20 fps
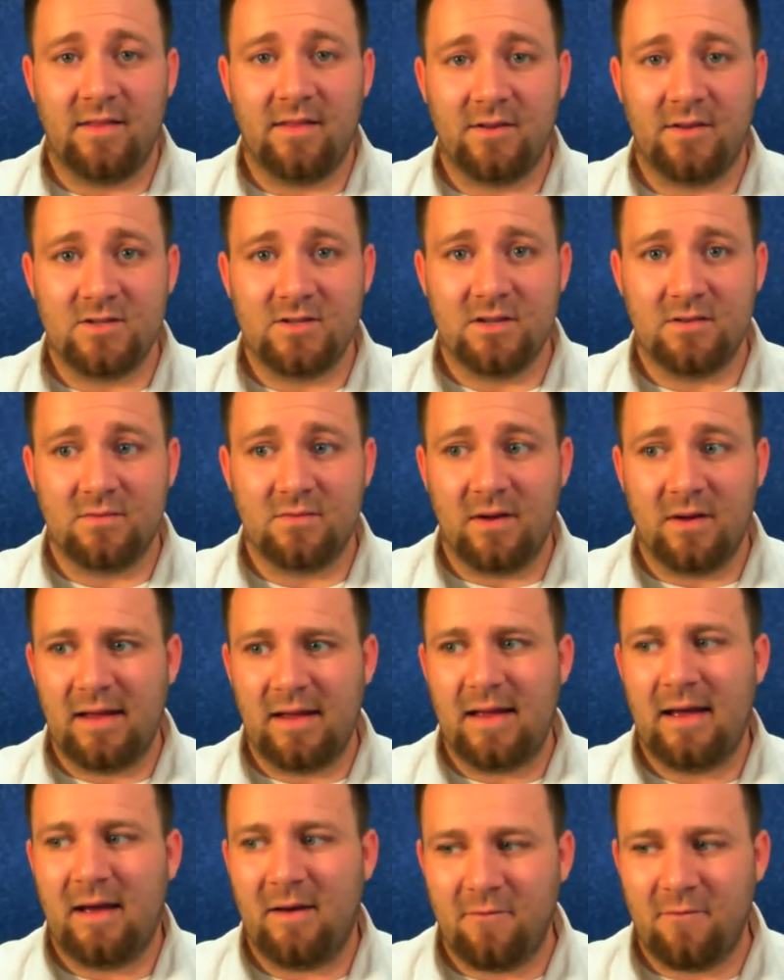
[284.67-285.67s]
There's a
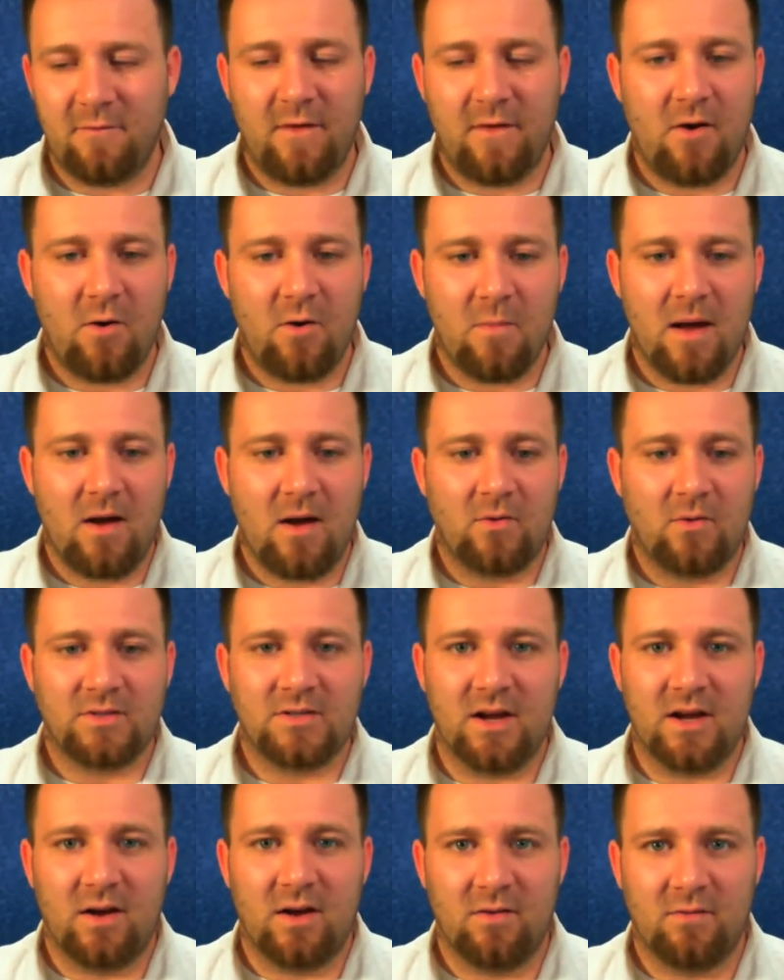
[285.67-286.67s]
fair
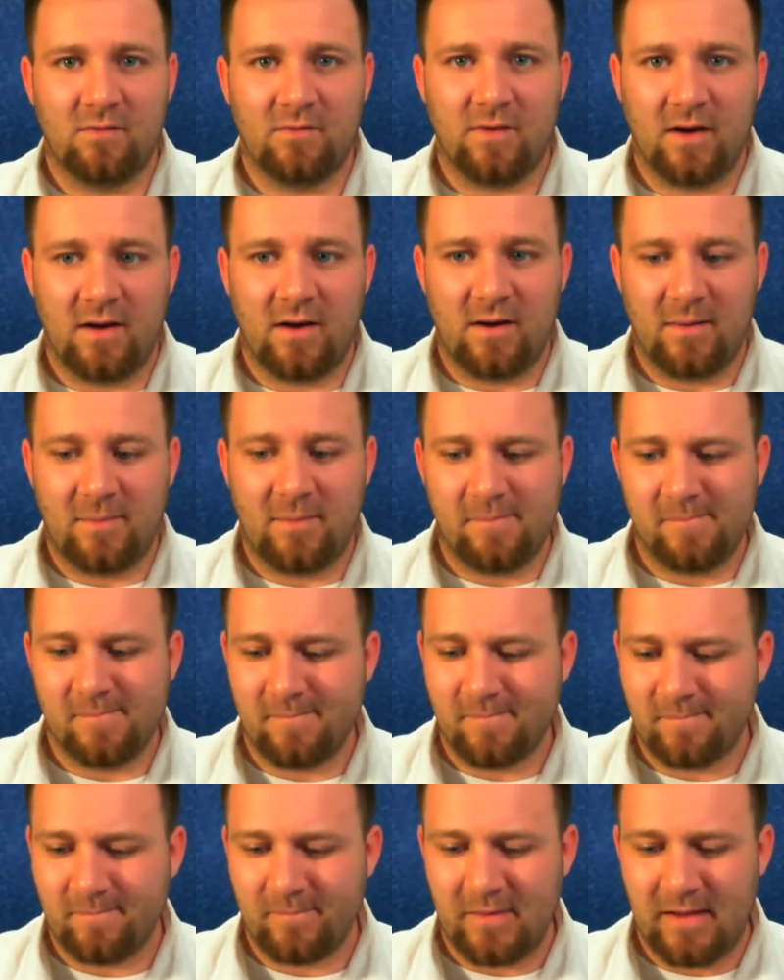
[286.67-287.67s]
amount of, I
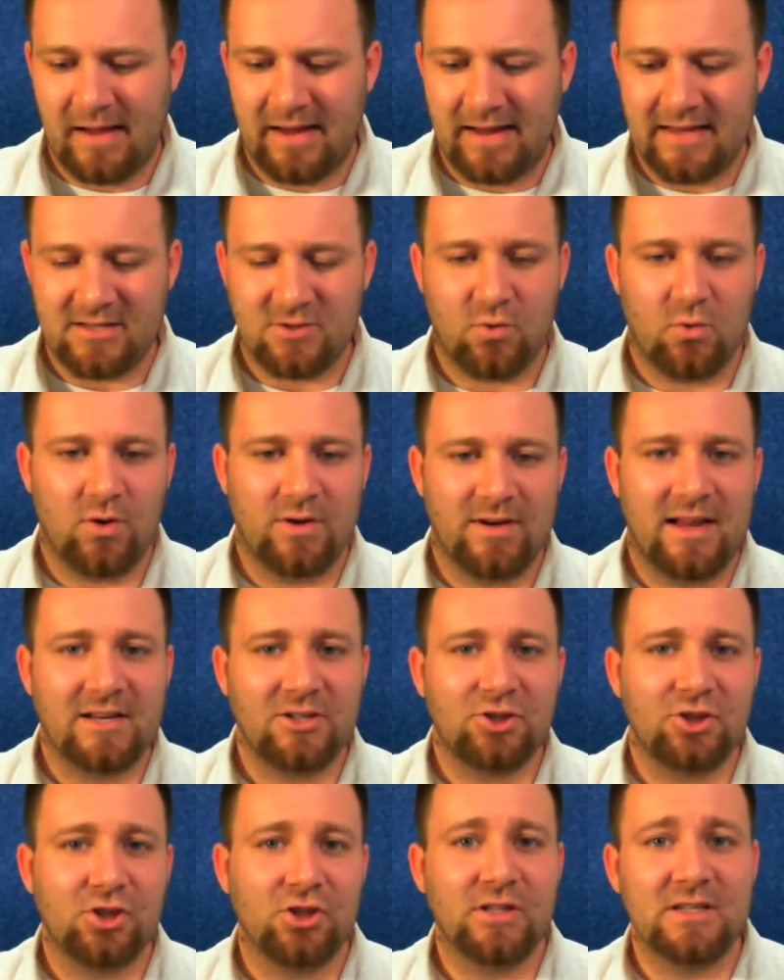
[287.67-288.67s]
guess,
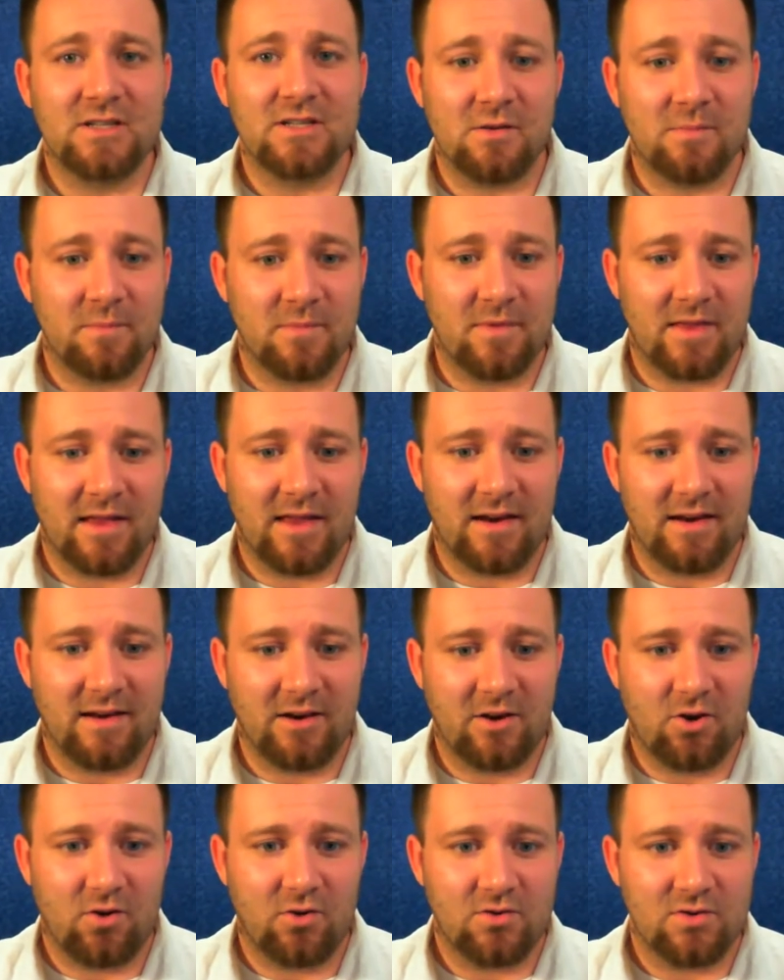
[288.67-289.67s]
credentialism that
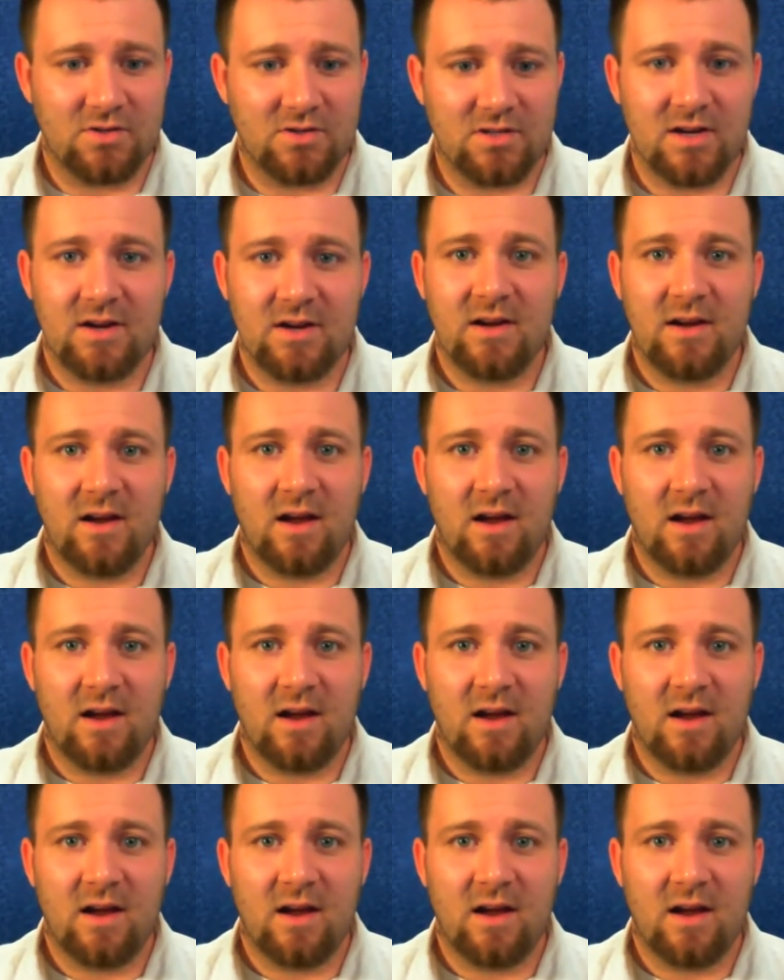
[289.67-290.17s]
occurs